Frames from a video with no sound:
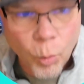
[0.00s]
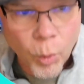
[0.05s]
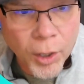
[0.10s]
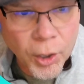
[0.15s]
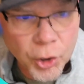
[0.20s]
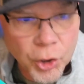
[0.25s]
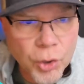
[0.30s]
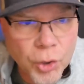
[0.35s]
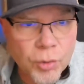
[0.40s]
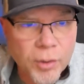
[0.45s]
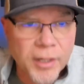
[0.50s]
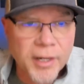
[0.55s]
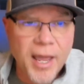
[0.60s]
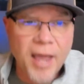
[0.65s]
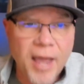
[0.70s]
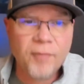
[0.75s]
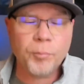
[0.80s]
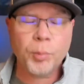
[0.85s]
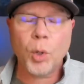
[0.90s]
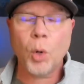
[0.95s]
Where you can
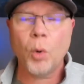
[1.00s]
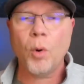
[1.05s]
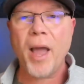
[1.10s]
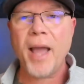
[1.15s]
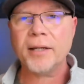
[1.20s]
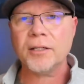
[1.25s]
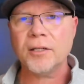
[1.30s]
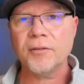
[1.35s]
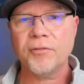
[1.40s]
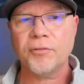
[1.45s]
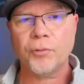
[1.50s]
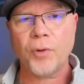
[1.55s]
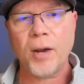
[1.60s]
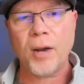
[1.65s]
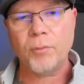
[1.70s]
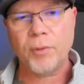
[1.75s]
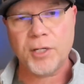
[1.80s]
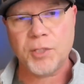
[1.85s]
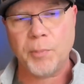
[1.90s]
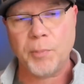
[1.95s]
have proactive
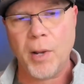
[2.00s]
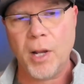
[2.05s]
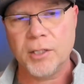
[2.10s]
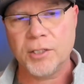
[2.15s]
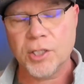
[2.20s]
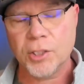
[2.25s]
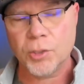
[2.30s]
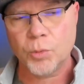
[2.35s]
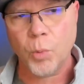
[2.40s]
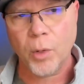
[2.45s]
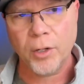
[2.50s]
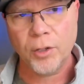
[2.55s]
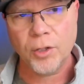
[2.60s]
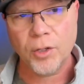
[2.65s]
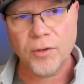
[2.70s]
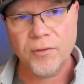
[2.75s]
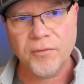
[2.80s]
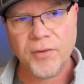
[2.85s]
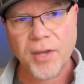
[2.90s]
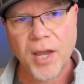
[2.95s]
threat responses, where
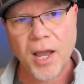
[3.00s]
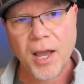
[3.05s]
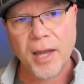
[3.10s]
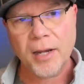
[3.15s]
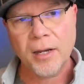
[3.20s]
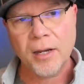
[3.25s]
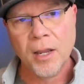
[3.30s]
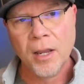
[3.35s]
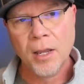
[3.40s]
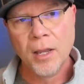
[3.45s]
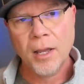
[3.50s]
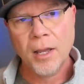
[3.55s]
you've got